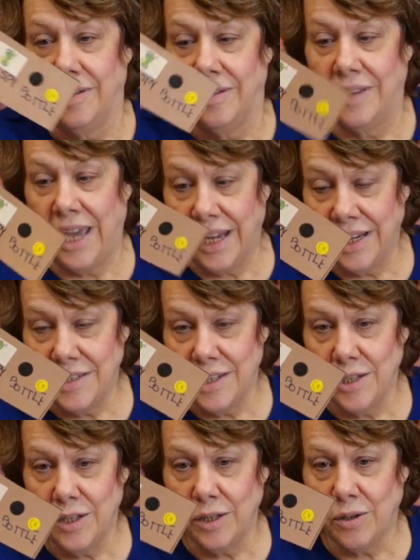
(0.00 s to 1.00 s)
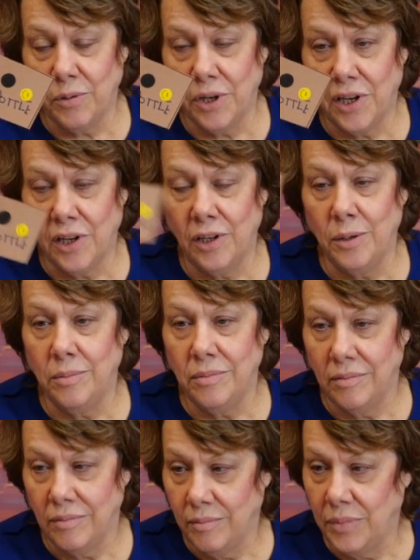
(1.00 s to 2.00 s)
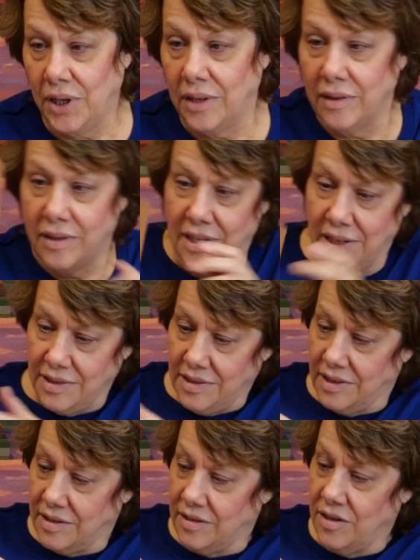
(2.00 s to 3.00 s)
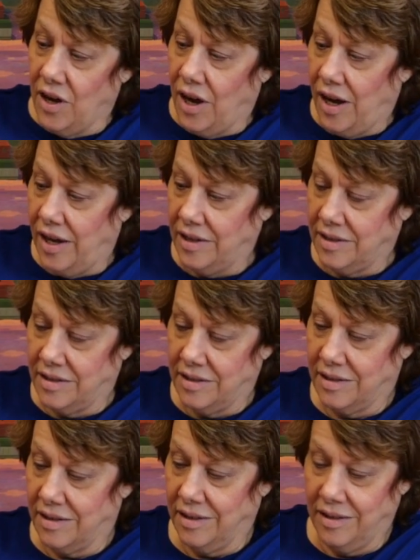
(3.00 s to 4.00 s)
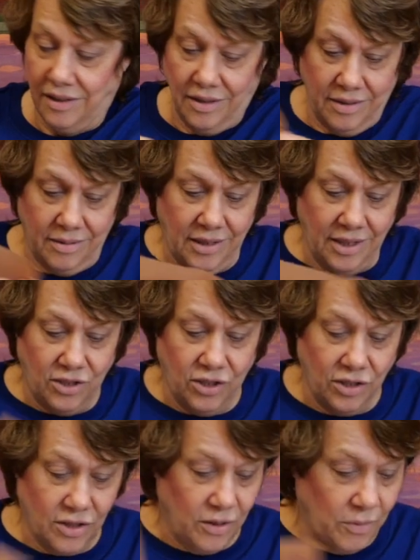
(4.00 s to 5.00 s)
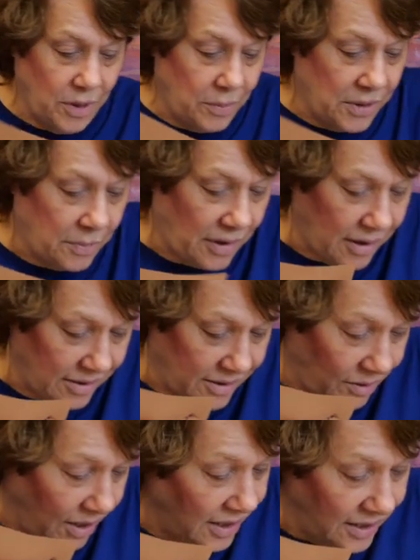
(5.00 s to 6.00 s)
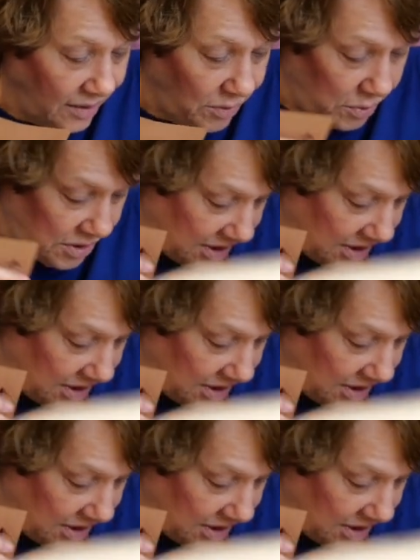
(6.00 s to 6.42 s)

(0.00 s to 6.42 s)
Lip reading: that is in the curriculum, but this is not gonna, it's just gonna rip it apart. So I didn't even put